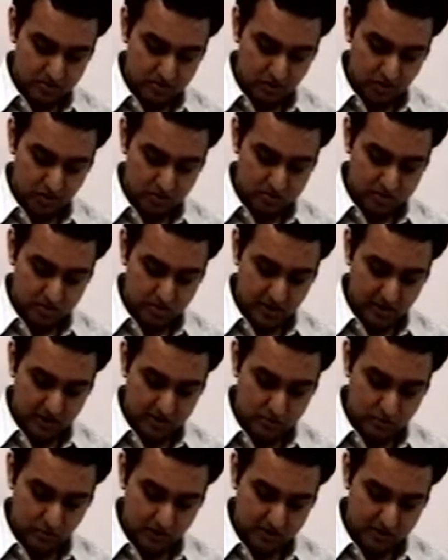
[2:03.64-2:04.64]
They also
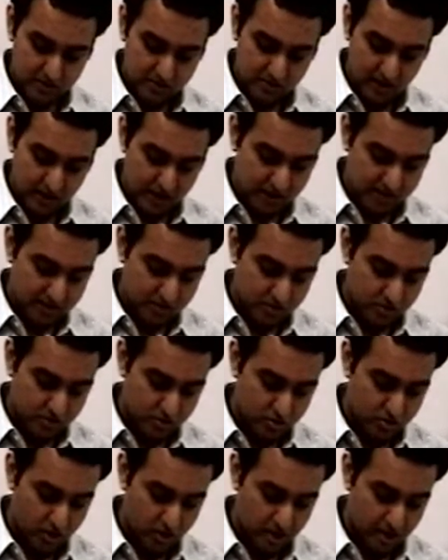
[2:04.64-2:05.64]
take swings, slides, and
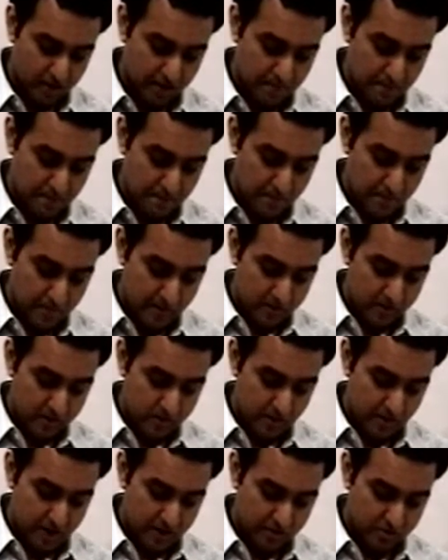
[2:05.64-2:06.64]
enjoy
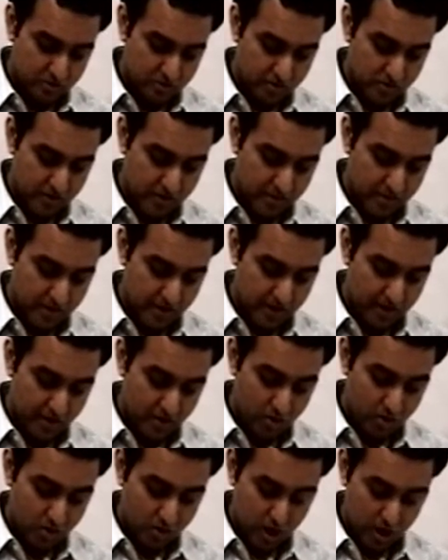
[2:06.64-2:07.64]
rides on the
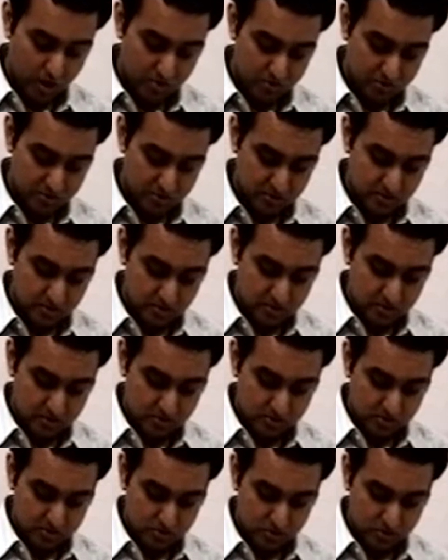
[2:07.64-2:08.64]
merry-go-rounds.
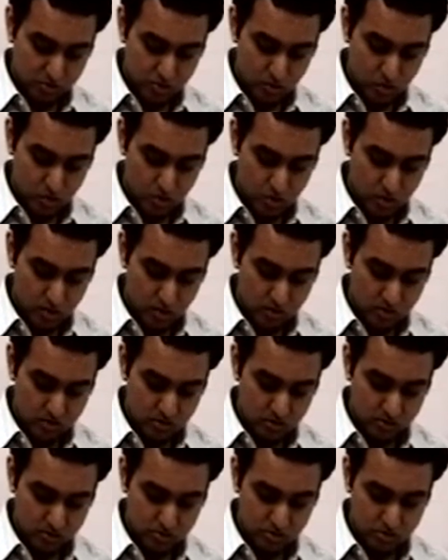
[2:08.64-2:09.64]
The
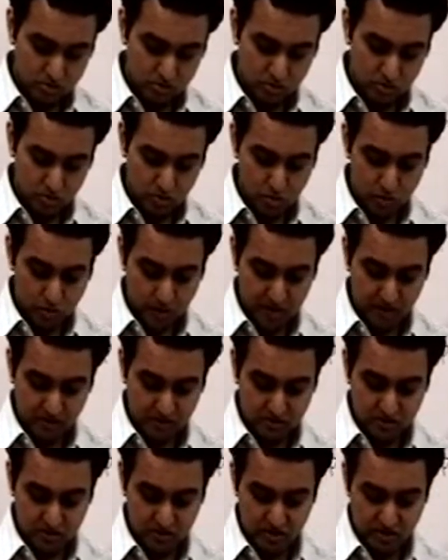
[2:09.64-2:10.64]

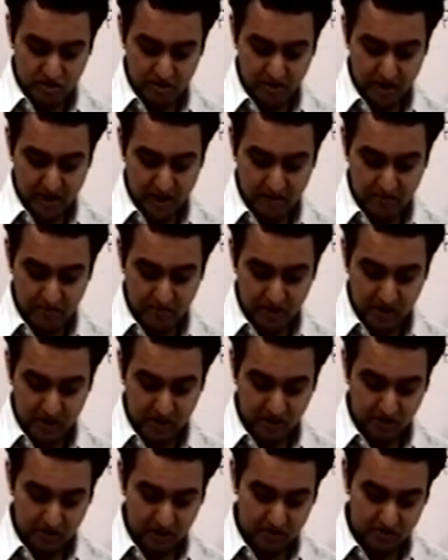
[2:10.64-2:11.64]
school-going children have
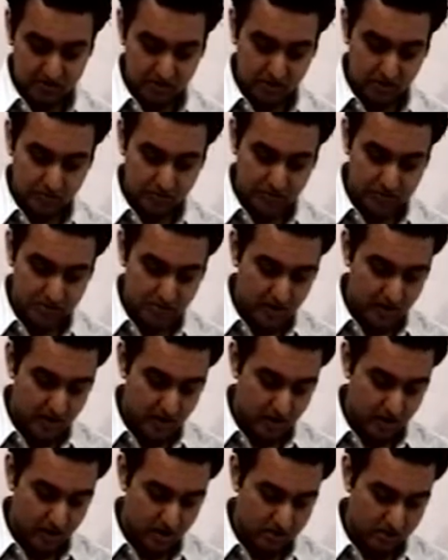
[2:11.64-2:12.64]
PT classes in which
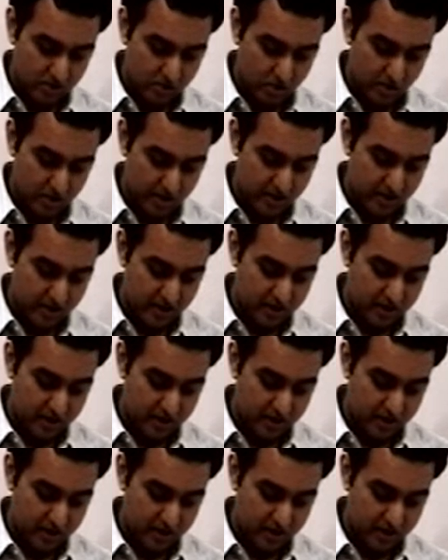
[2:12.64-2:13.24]
they are taught